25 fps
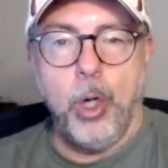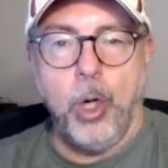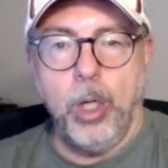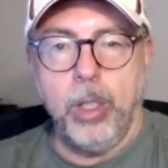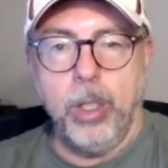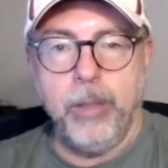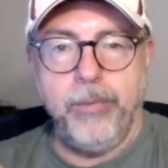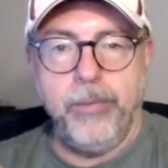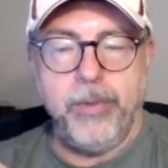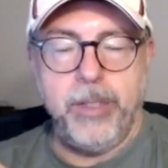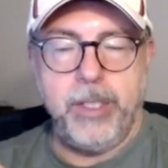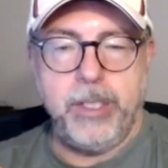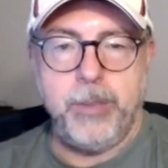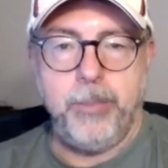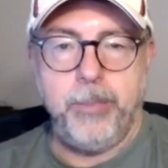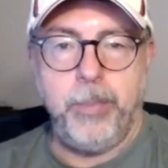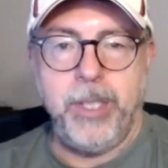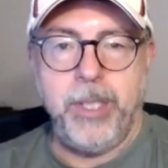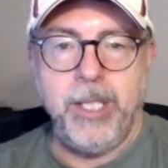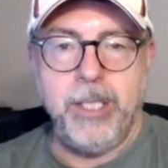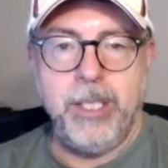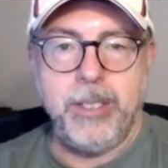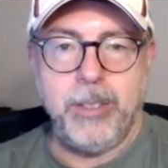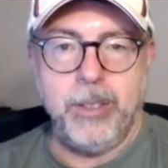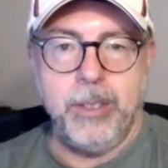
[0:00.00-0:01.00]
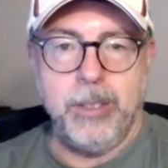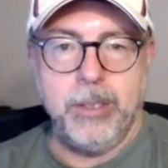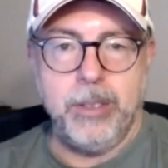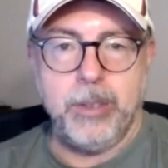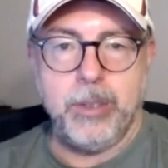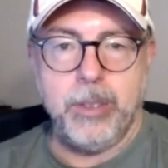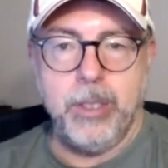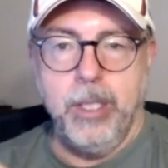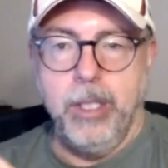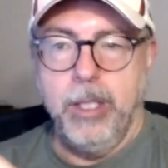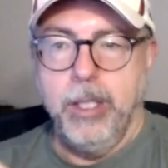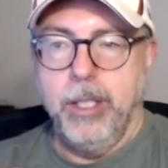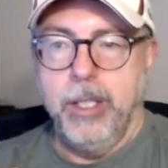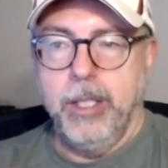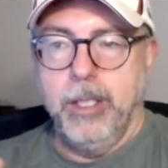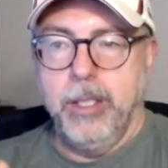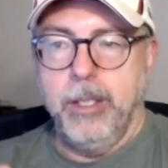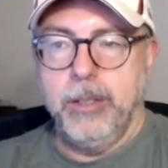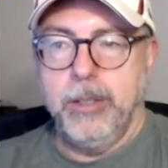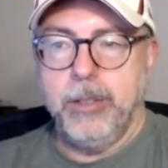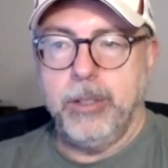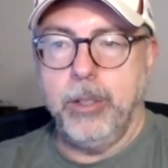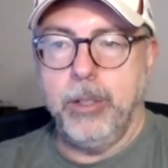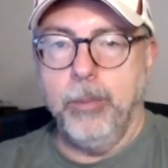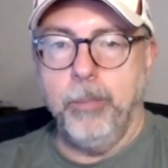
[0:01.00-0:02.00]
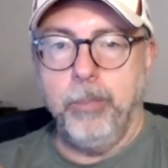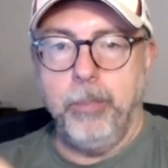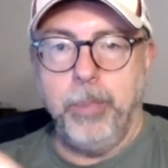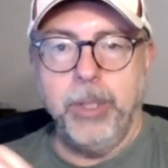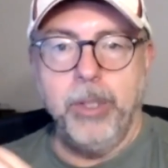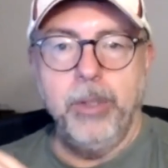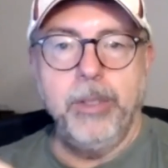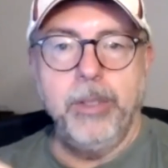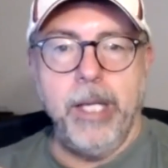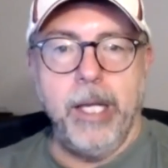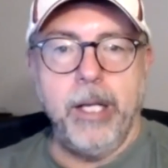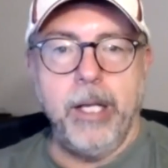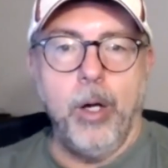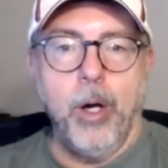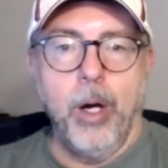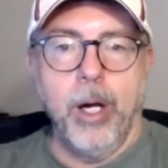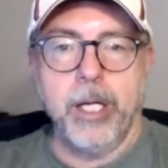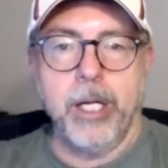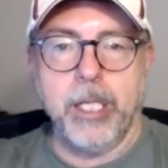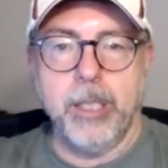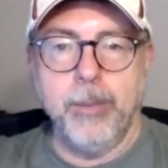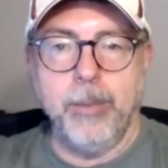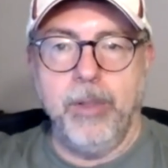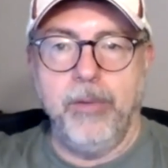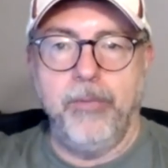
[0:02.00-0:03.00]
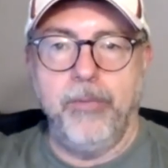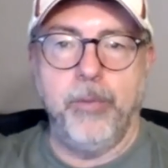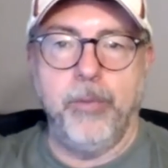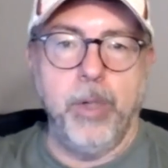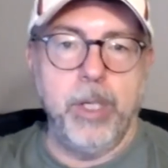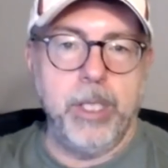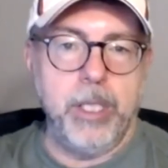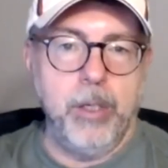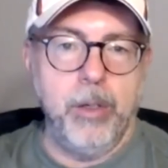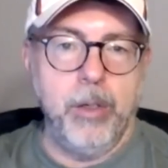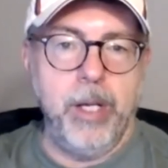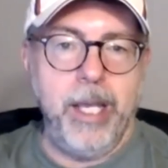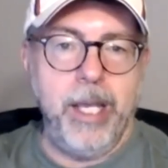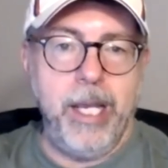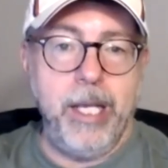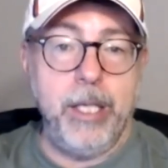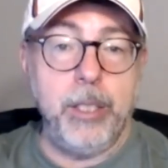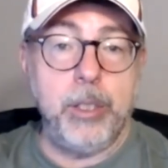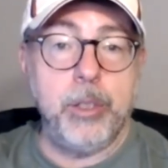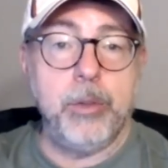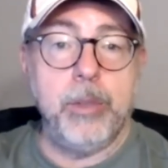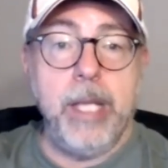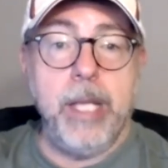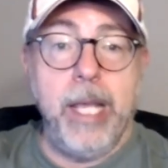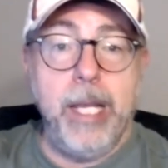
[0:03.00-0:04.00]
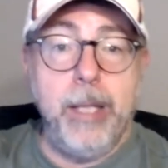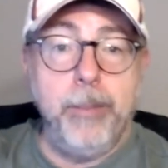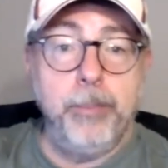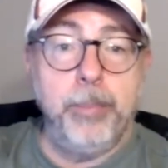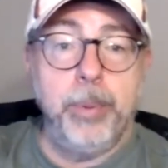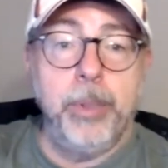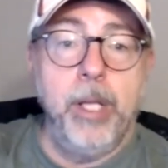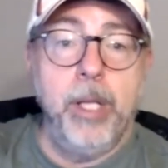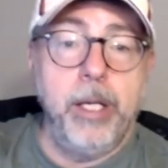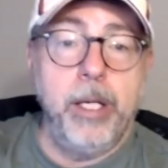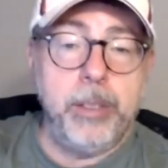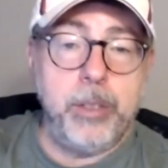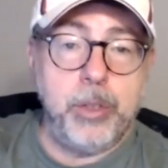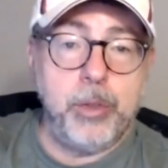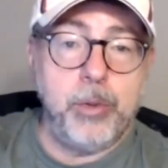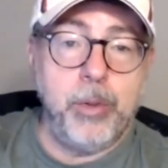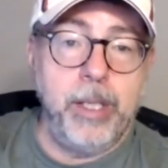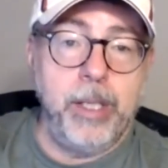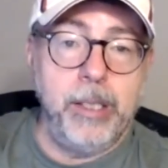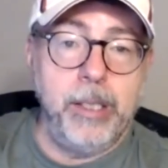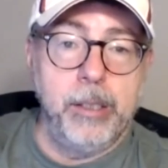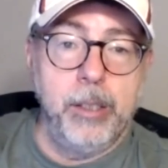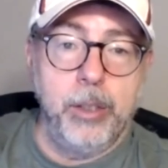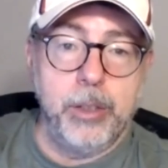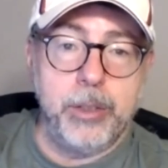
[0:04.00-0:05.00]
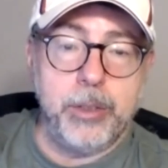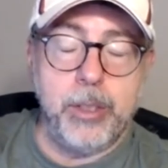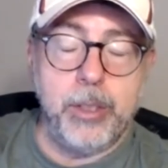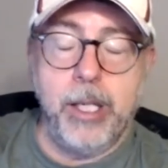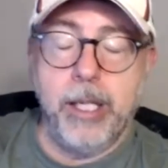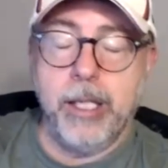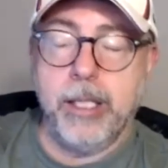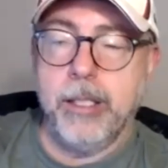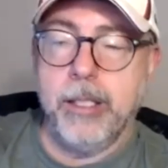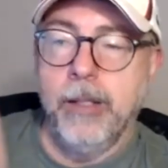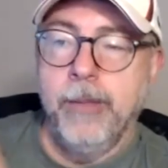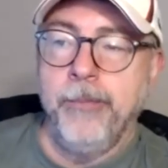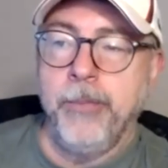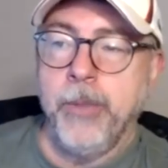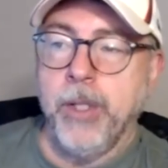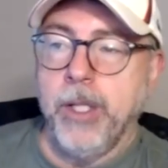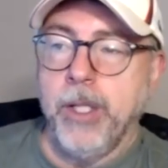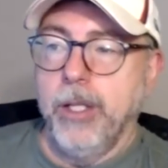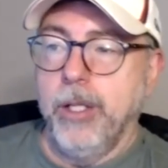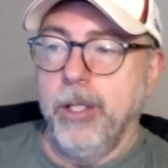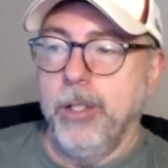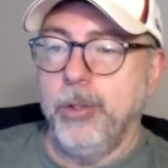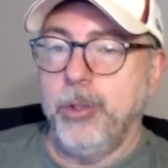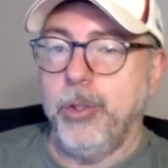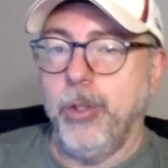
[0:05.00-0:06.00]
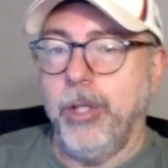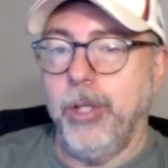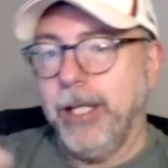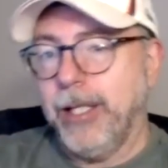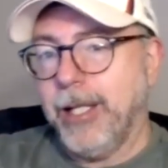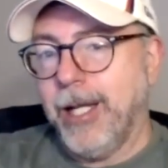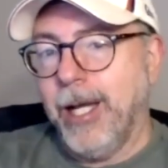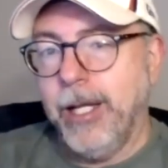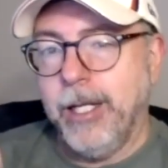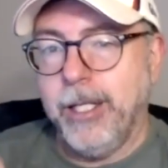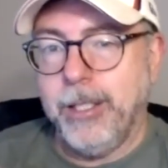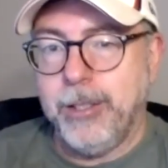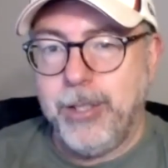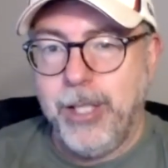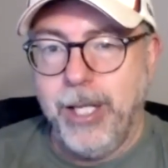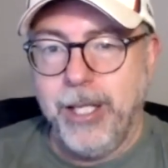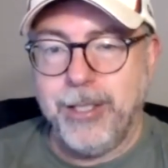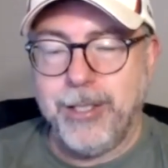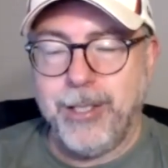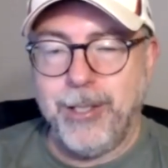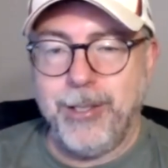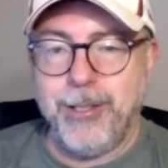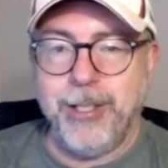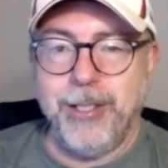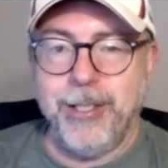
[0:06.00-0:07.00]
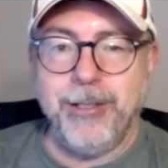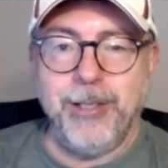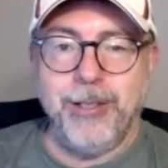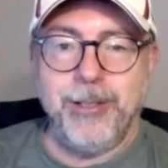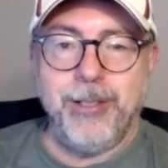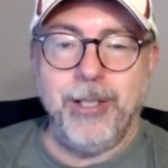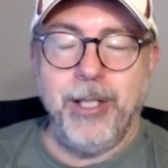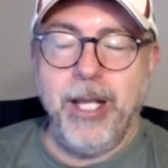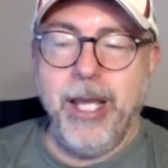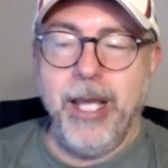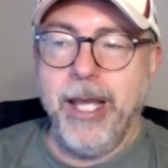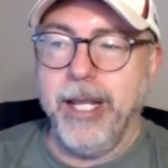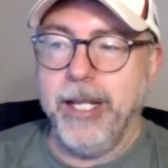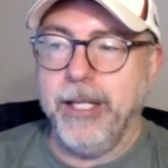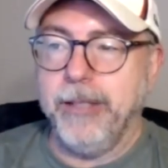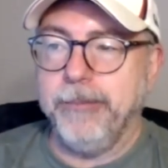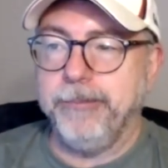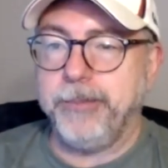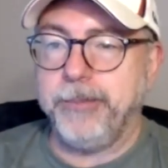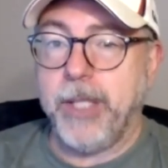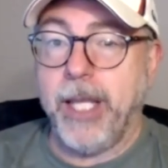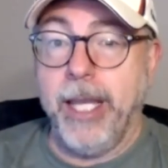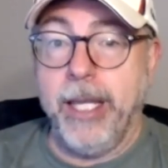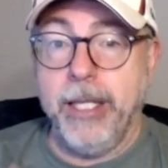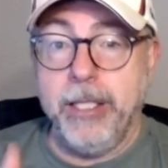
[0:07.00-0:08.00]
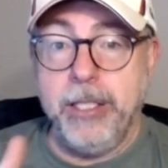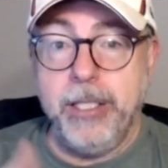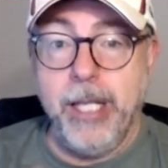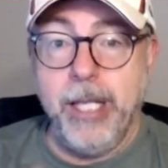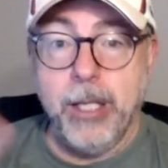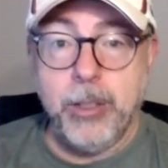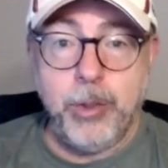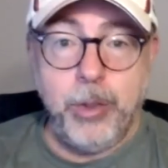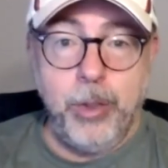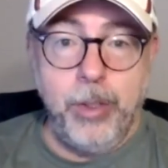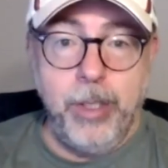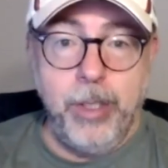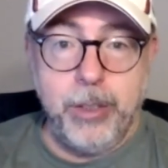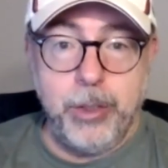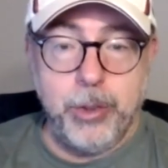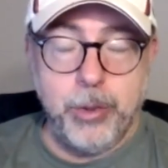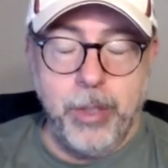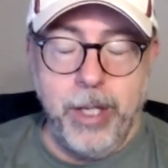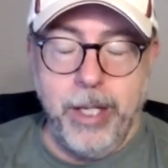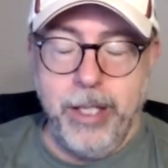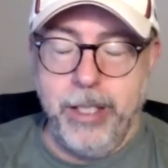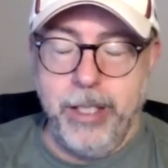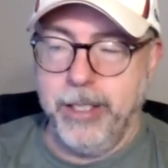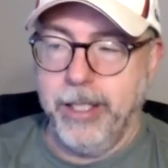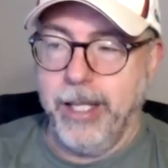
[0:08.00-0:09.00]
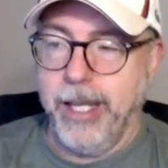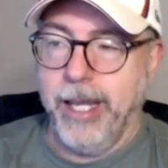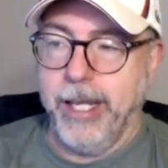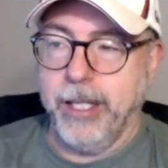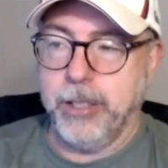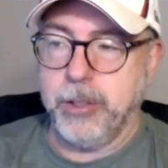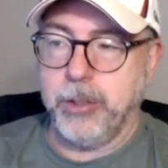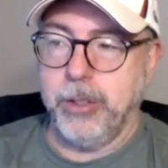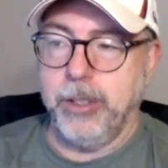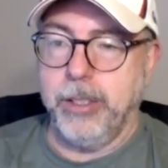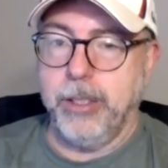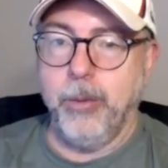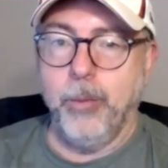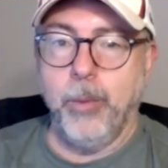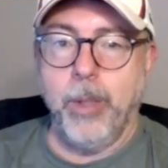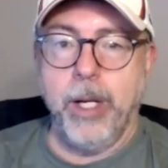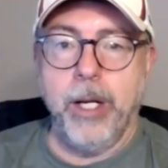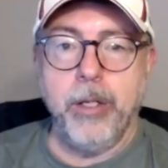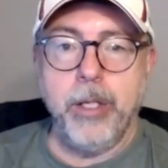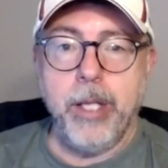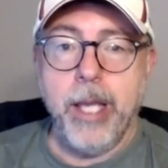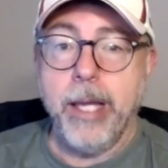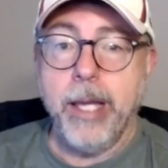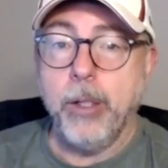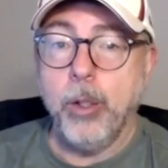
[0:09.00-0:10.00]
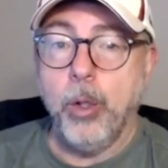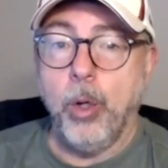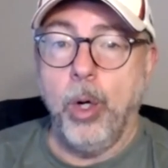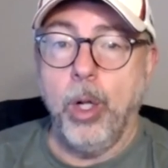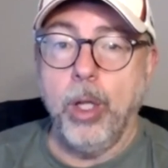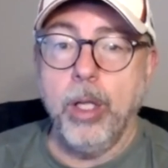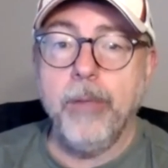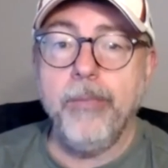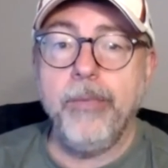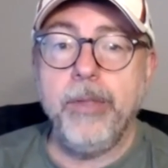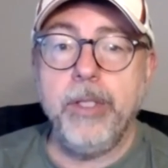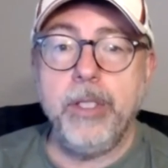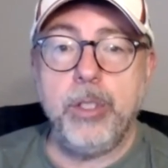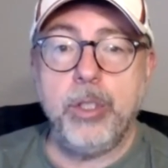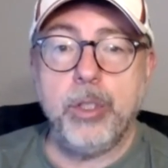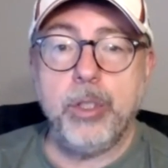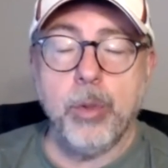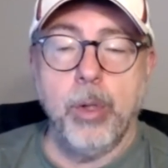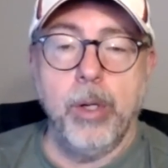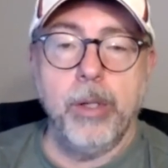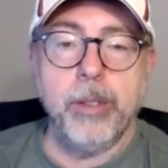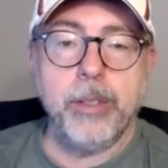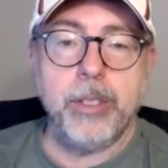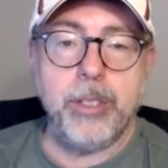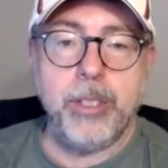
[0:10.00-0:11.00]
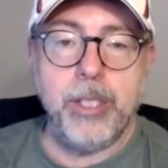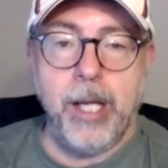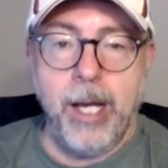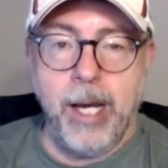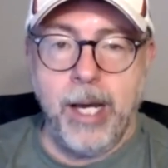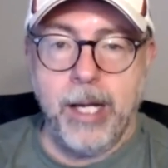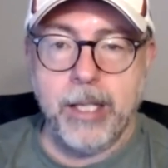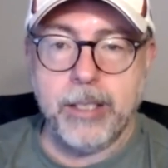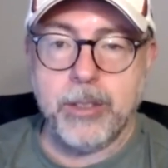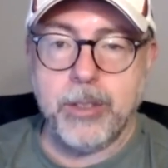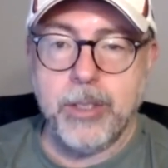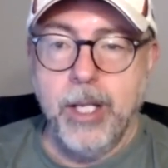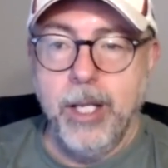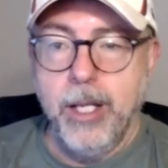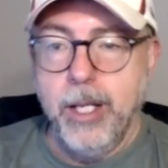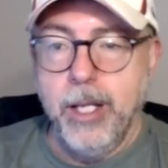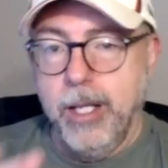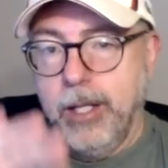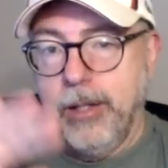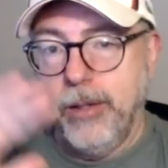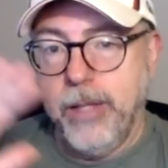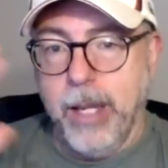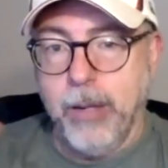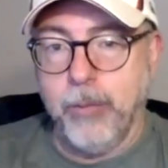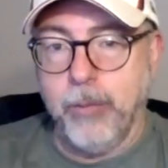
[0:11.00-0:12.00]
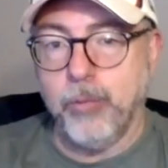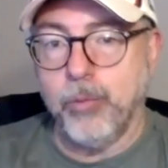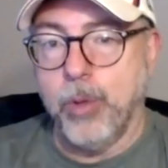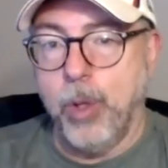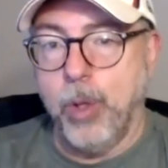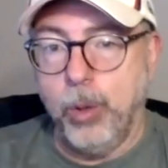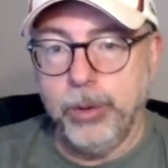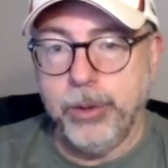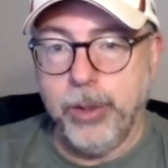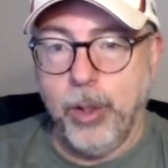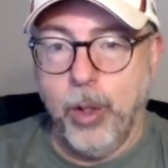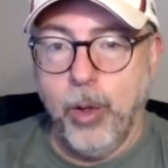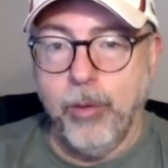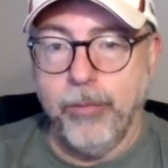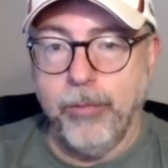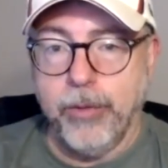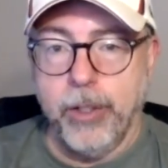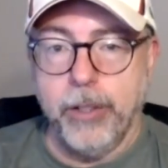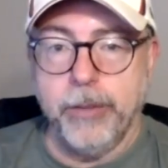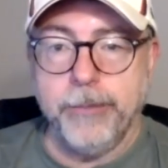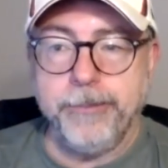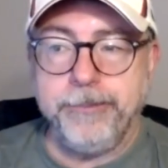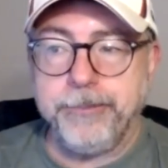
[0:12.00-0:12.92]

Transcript: all of these pieces to build that argument for what your H, A plus trade looks like. So that kind of takes us into today and yesterday's trading, actually, where you had all of these strong stocks that rolled over